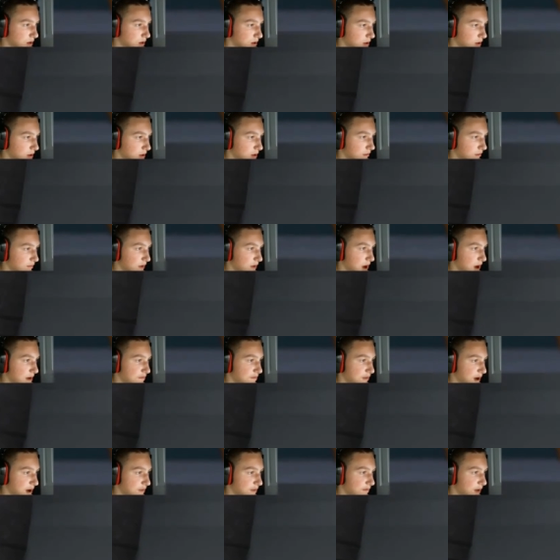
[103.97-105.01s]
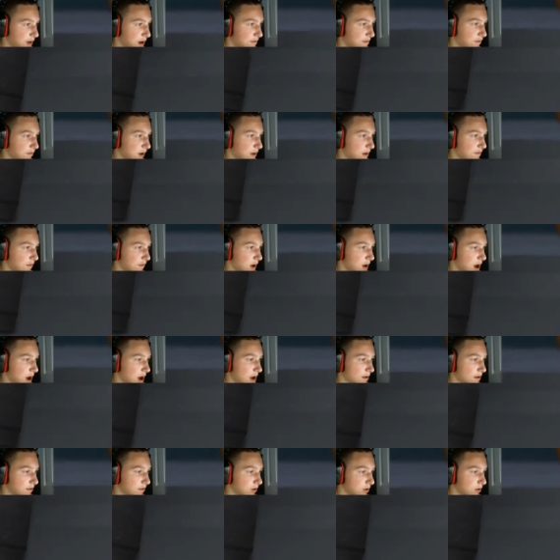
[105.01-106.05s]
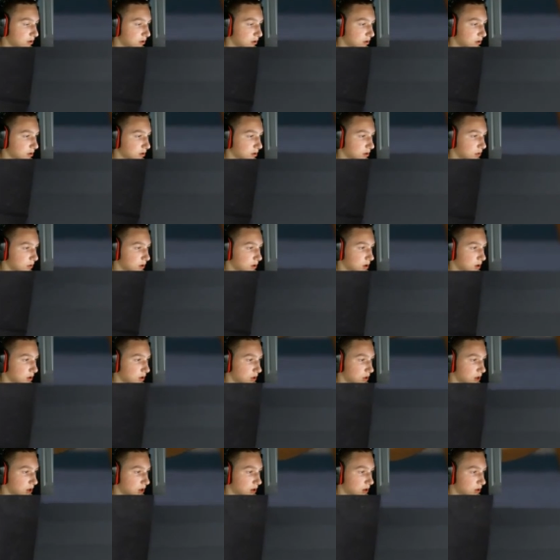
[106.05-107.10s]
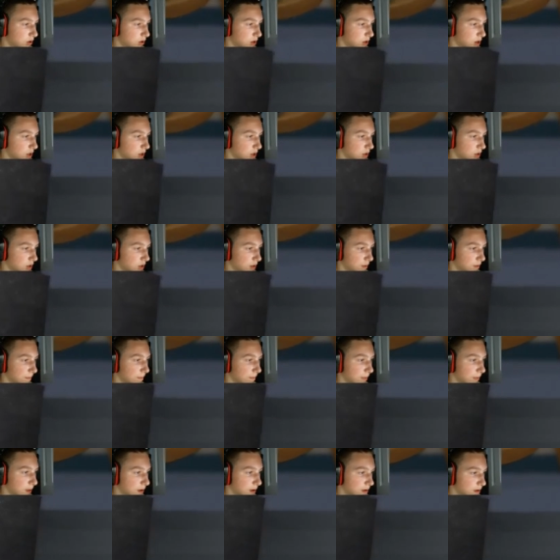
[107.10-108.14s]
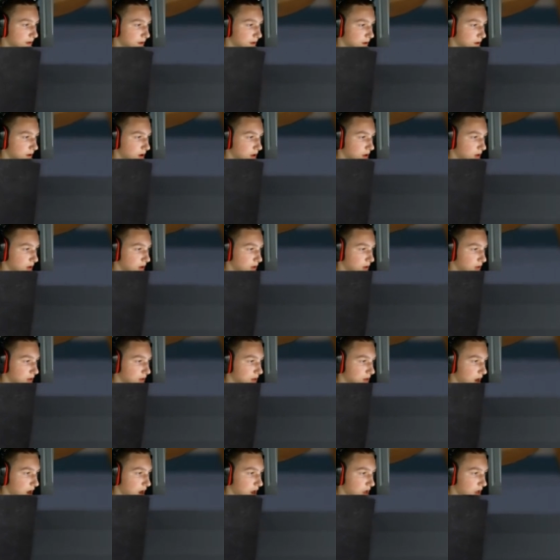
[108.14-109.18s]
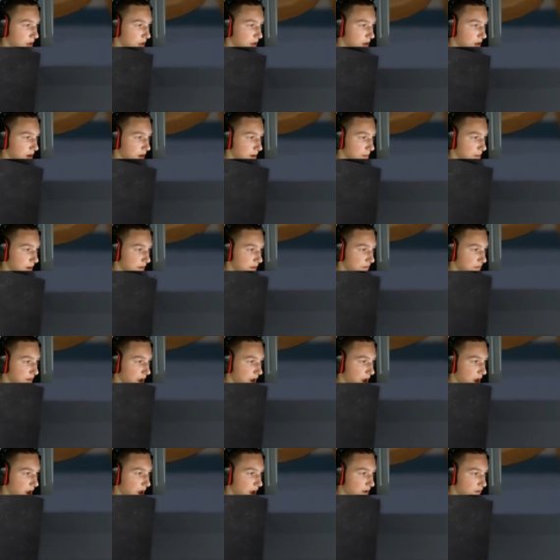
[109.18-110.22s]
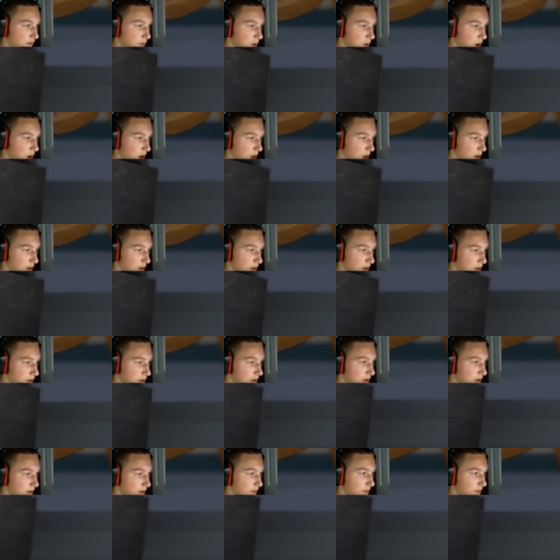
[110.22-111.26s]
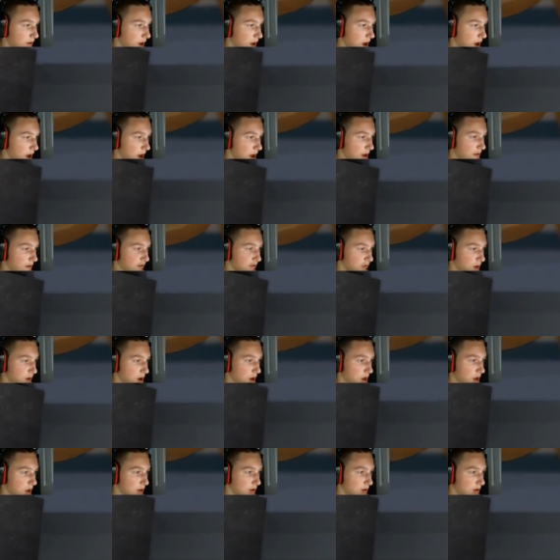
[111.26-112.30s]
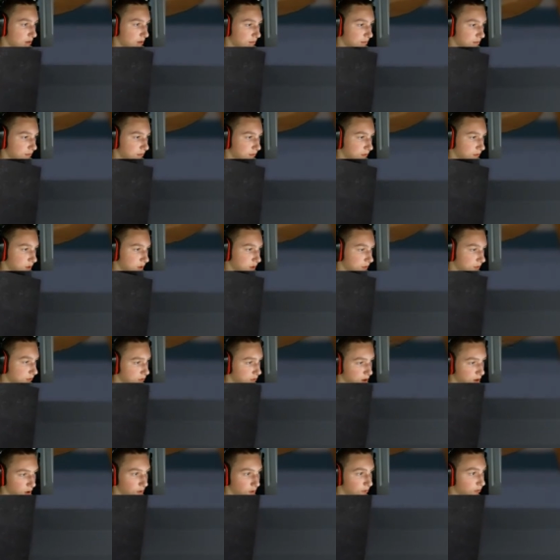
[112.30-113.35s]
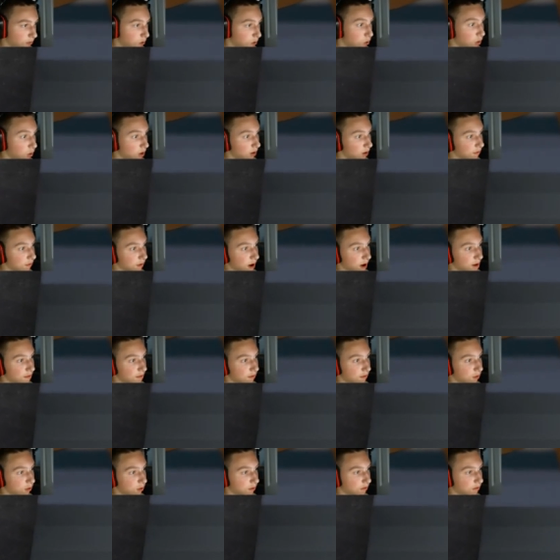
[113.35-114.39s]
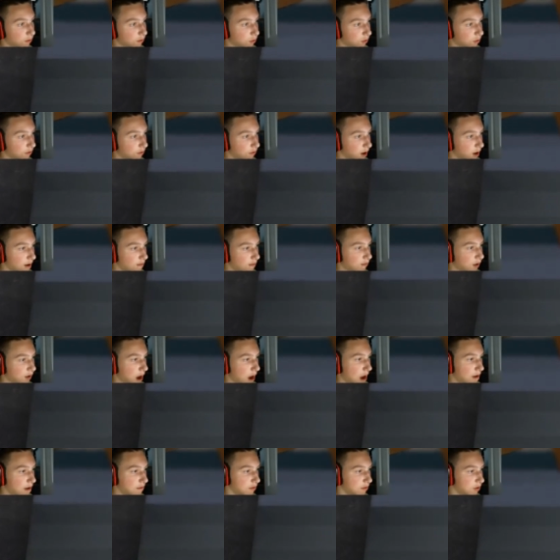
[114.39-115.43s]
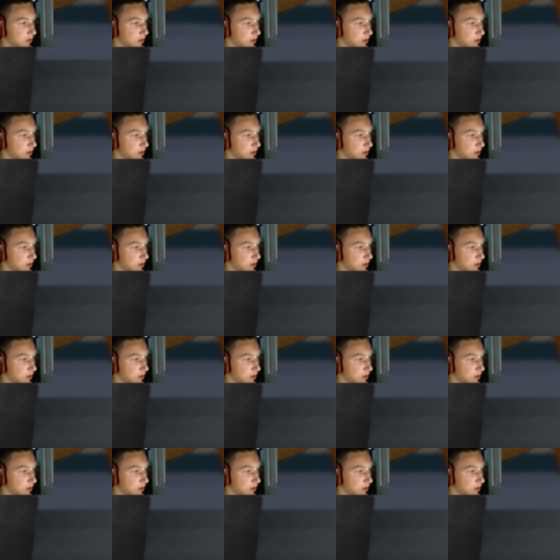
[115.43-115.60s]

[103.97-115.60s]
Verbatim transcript: Like 55555. Wait, hold on, hold on. Hold on. Dial the number 5151. no, 454455.